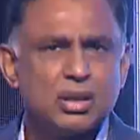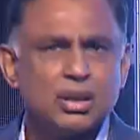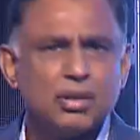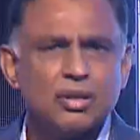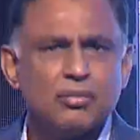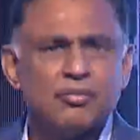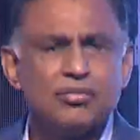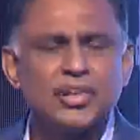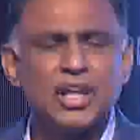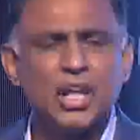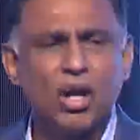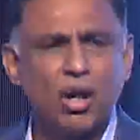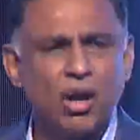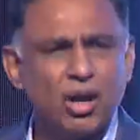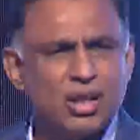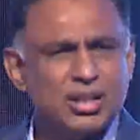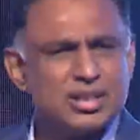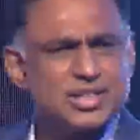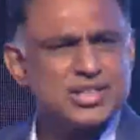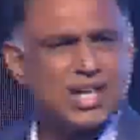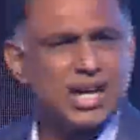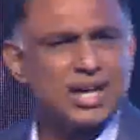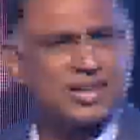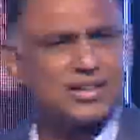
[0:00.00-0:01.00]
We all
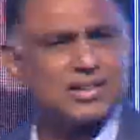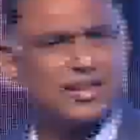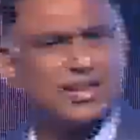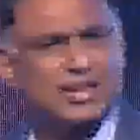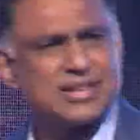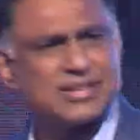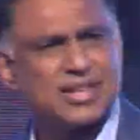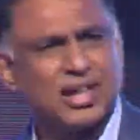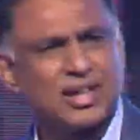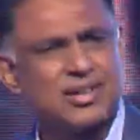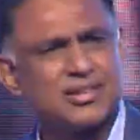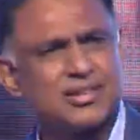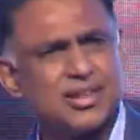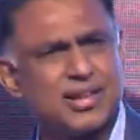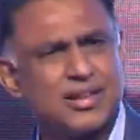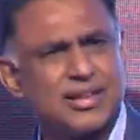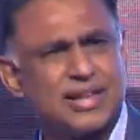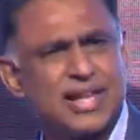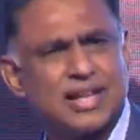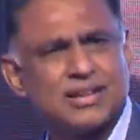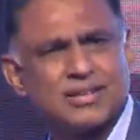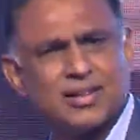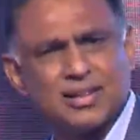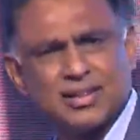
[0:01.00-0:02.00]
started as
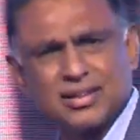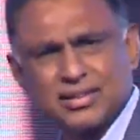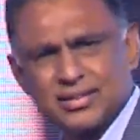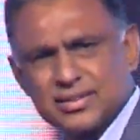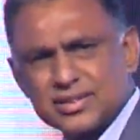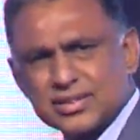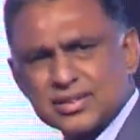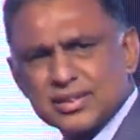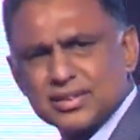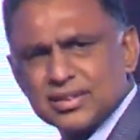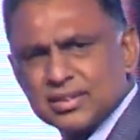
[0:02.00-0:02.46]
hunter-gatherers.